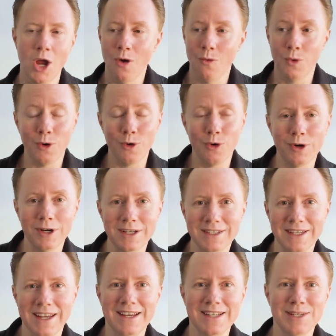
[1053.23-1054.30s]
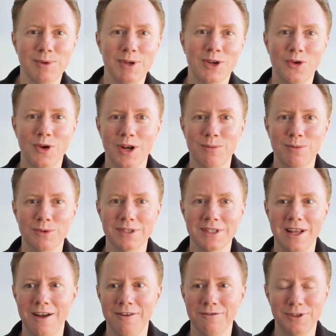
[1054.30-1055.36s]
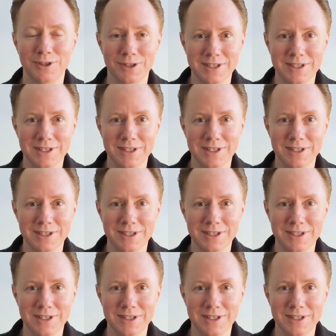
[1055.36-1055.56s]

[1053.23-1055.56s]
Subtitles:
We're already seeing some incredible stuff.